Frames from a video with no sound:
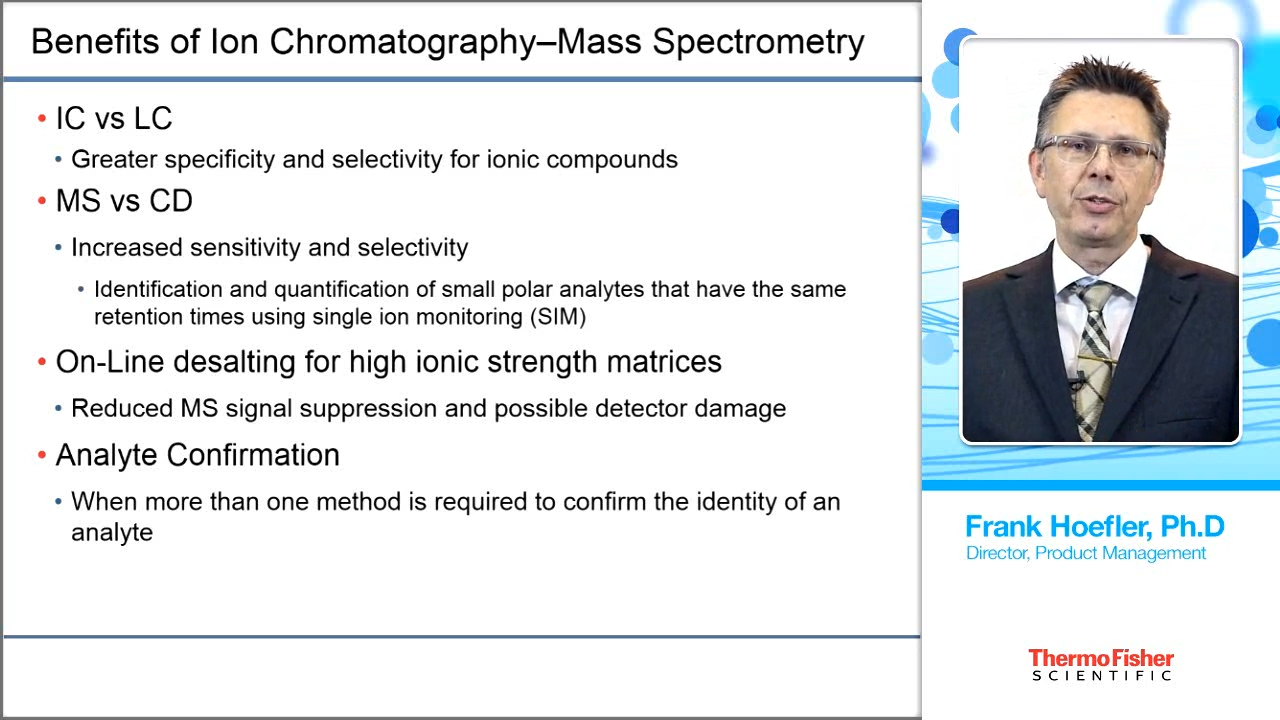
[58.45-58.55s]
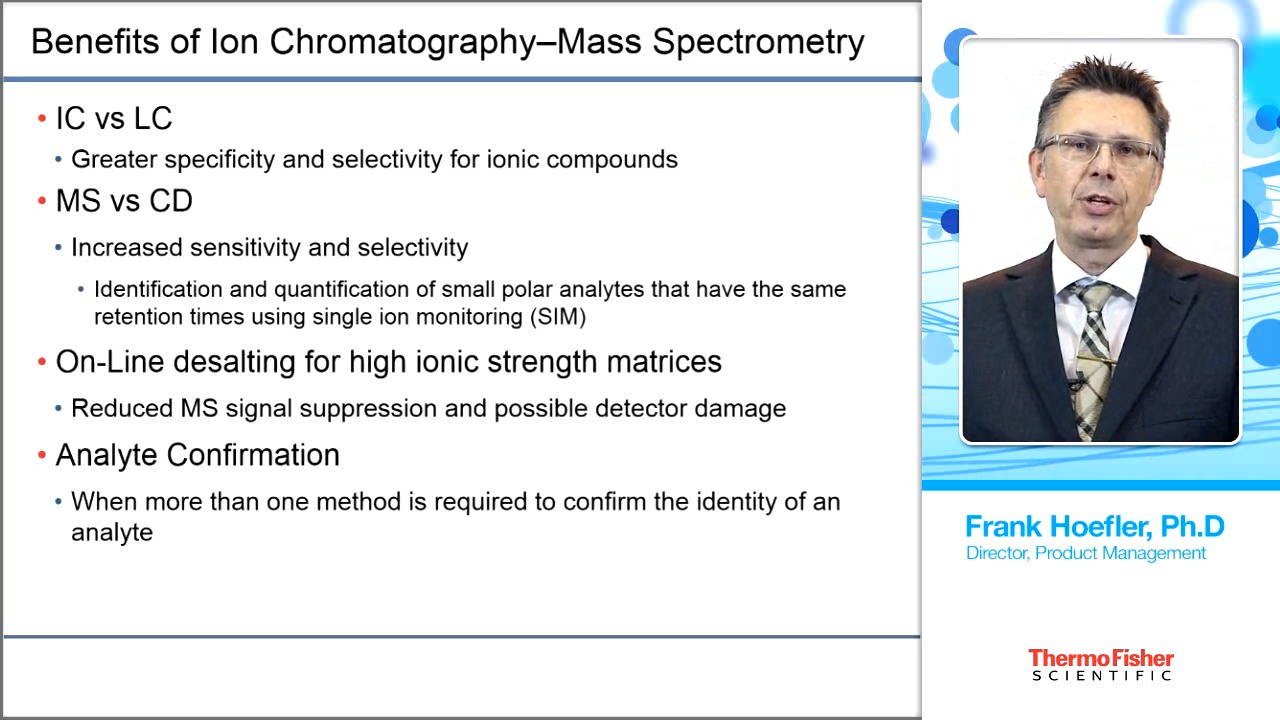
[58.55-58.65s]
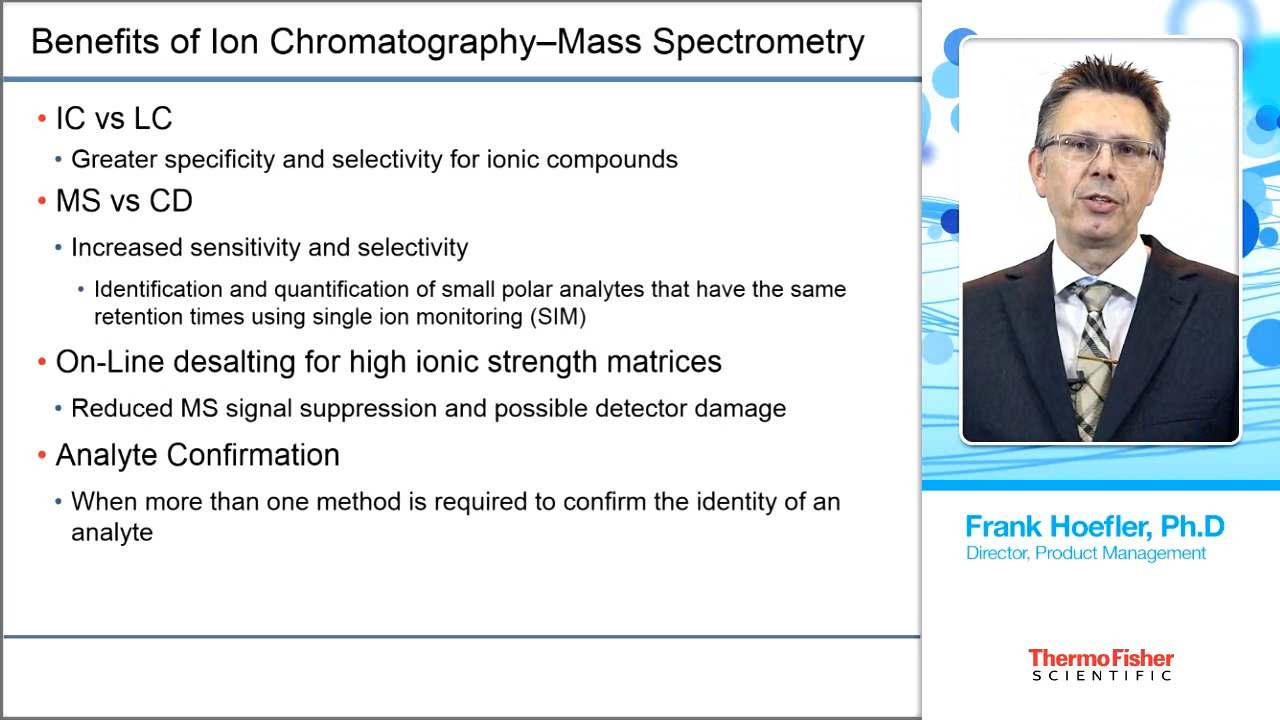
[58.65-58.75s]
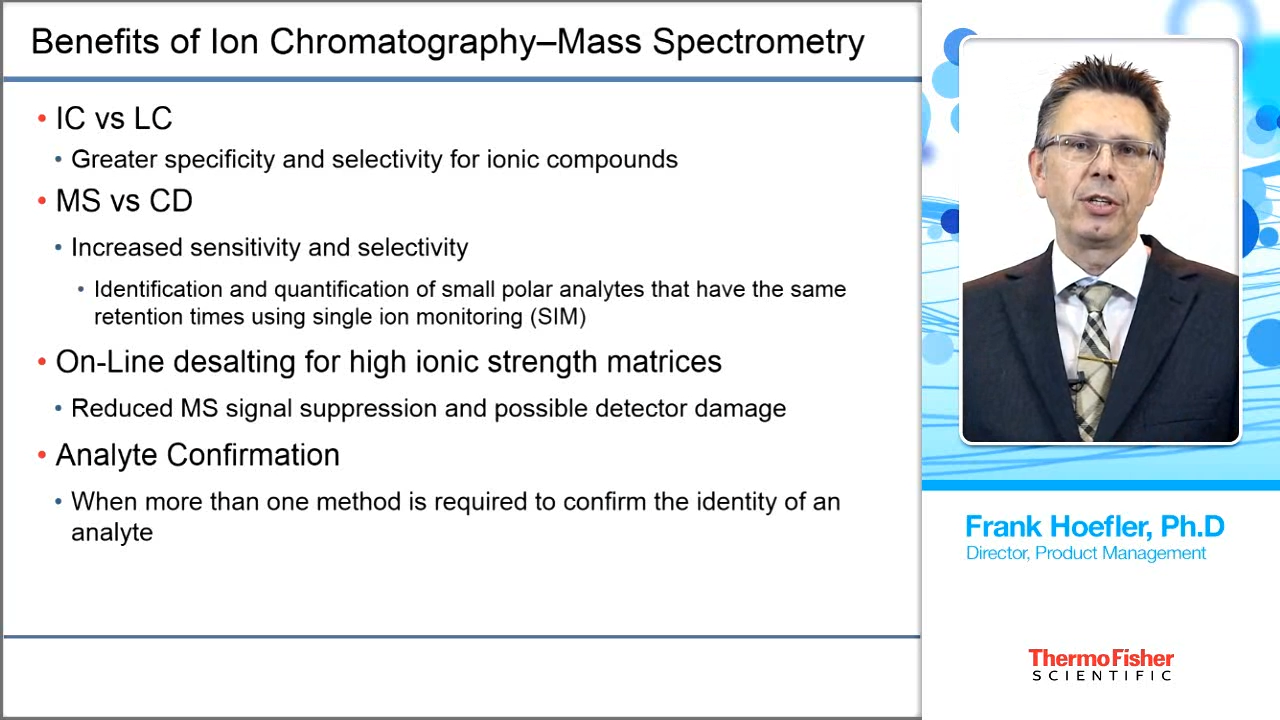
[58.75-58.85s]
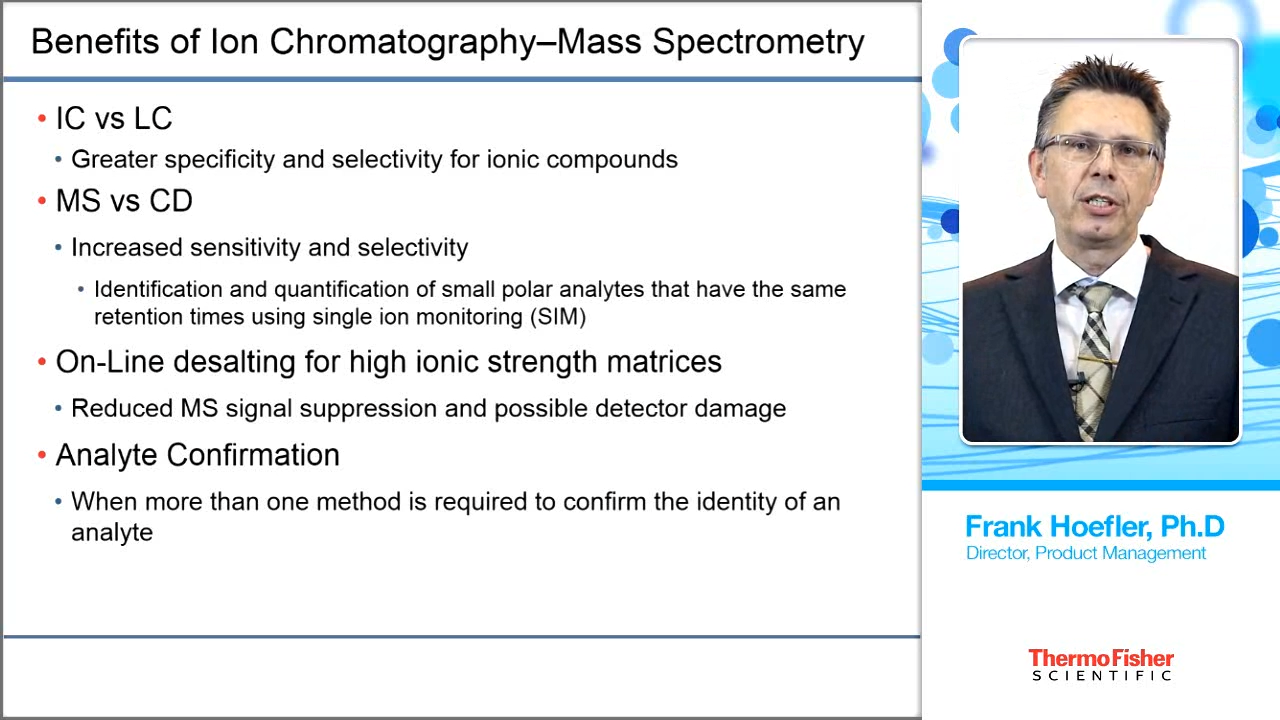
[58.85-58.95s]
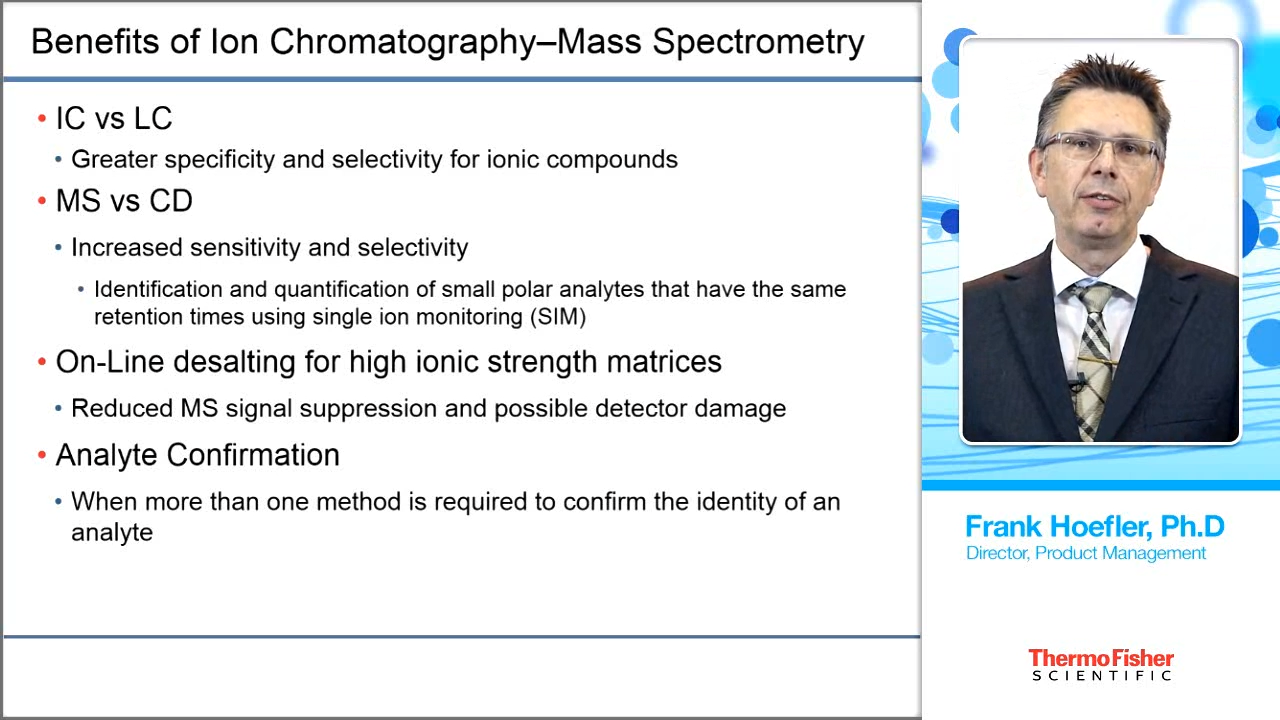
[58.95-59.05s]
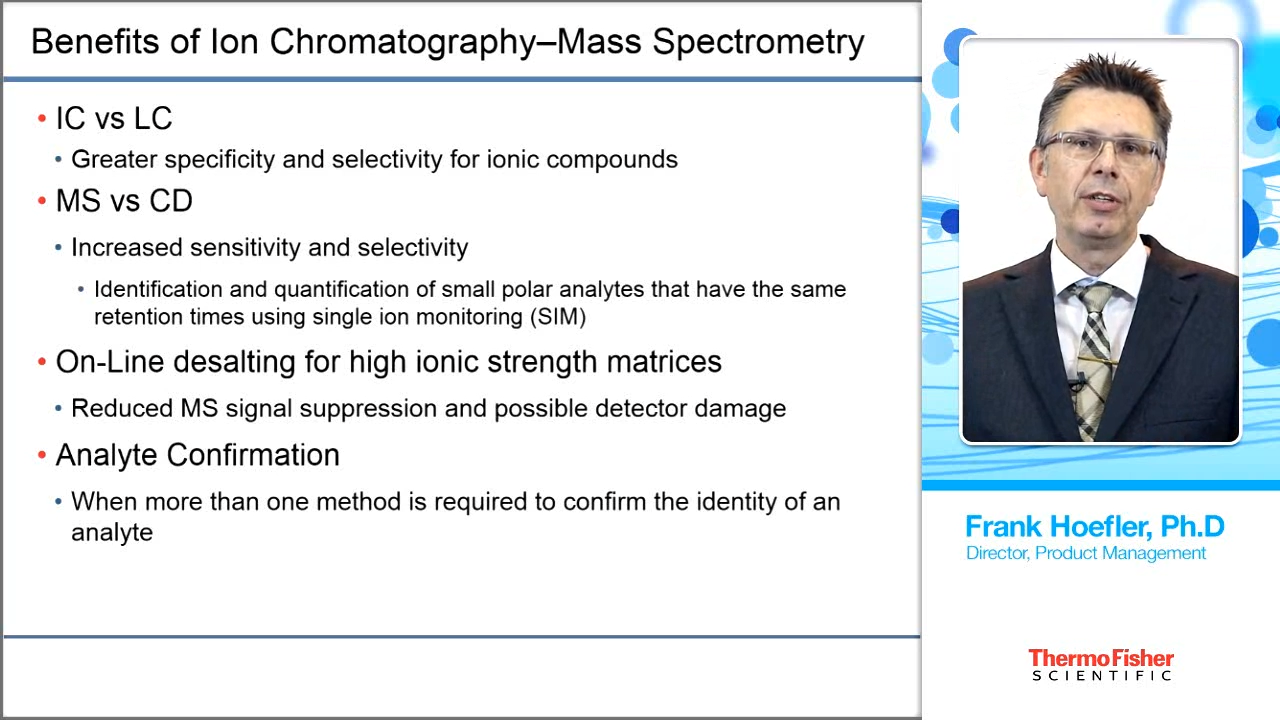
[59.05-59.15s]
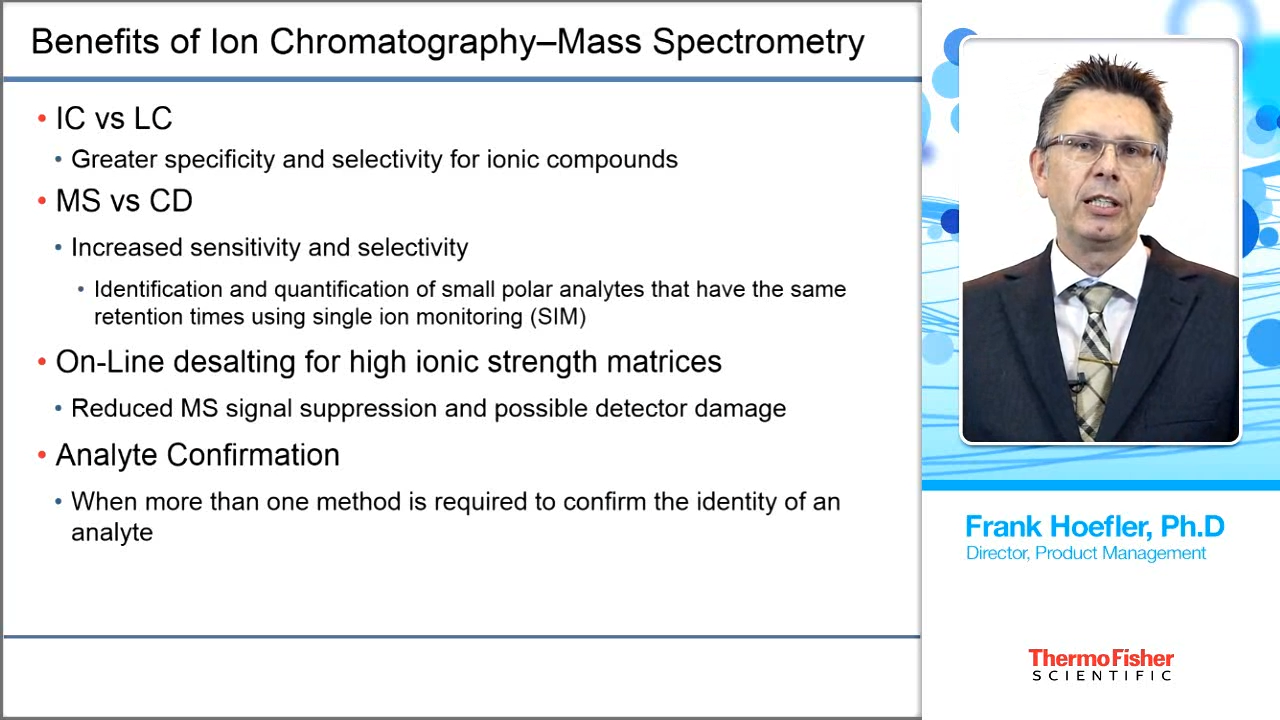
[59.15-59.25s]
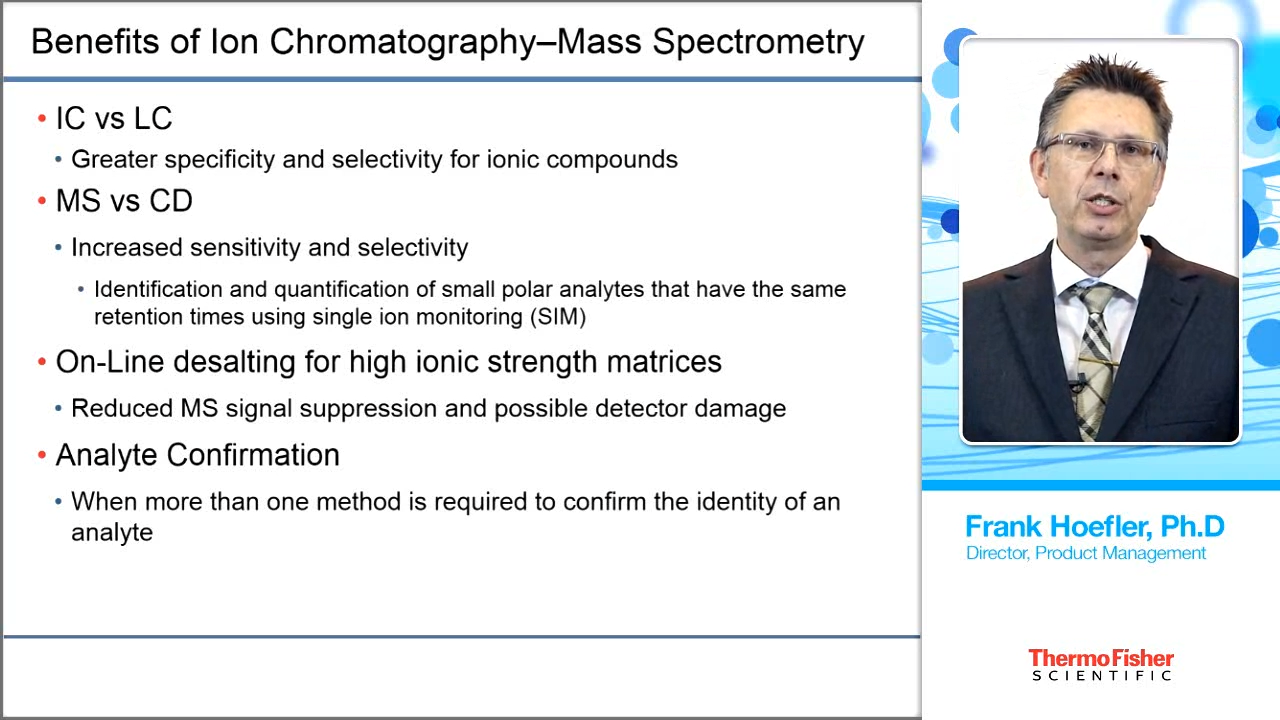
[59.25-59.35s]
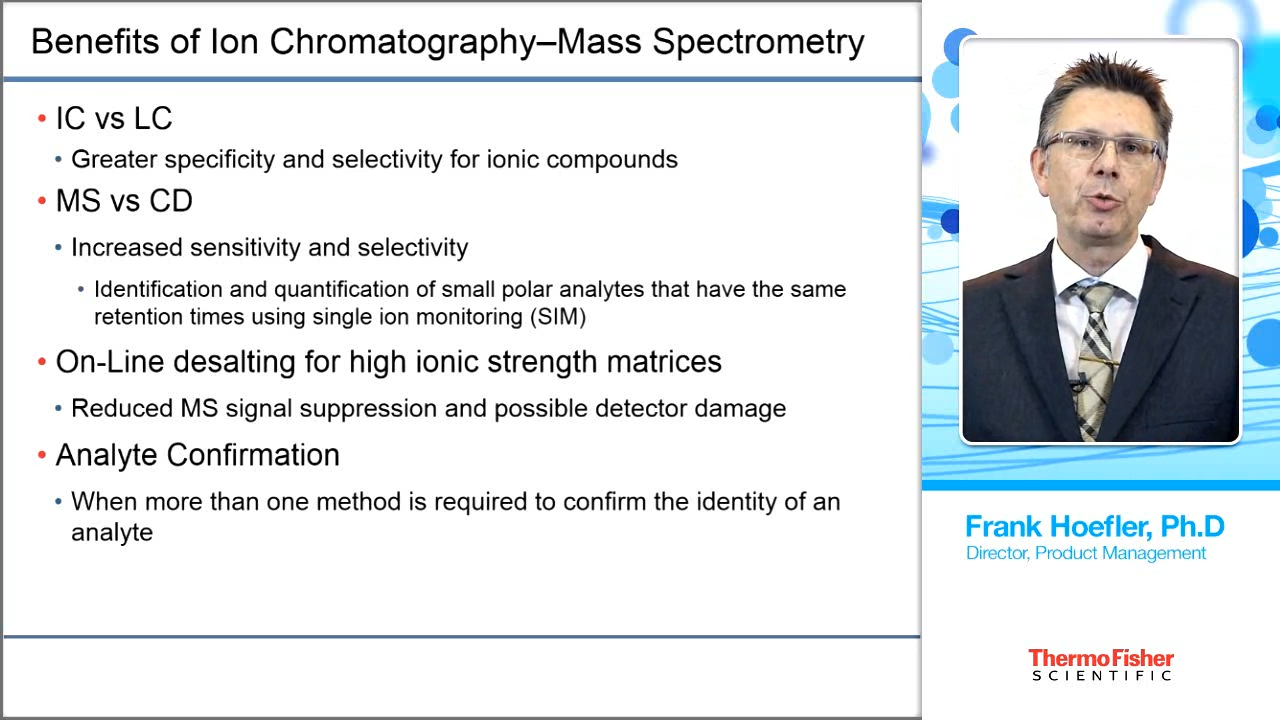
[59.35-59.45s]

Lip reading: sensitivity